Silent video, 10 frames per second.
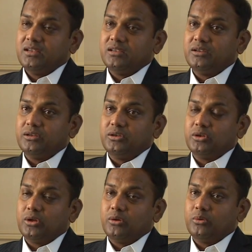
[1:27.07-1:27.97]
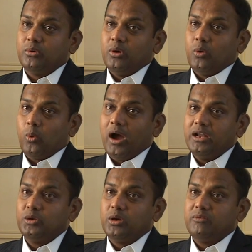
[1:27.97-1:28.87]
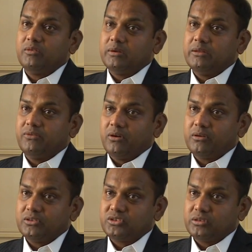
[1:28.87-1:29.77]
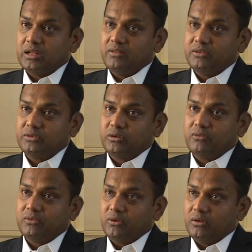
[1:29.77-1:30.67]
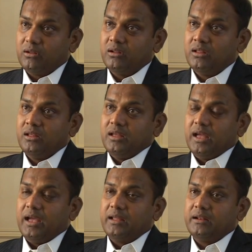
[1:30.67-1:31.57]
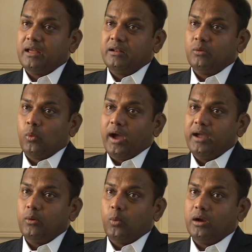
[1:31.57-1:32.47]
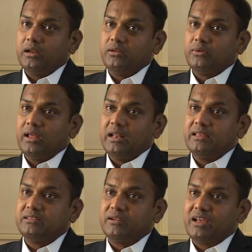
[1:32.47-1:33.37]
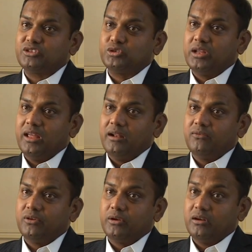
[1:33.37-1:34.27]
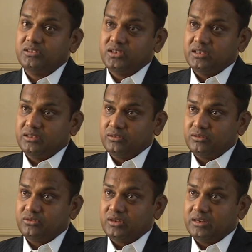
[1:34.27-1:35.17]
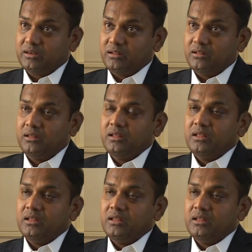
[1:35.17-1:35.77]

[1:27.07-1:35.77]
you, you know, why do everybody focus on alpha-tocopherol and, and why, what really is the rationale for not studying tocotrienol,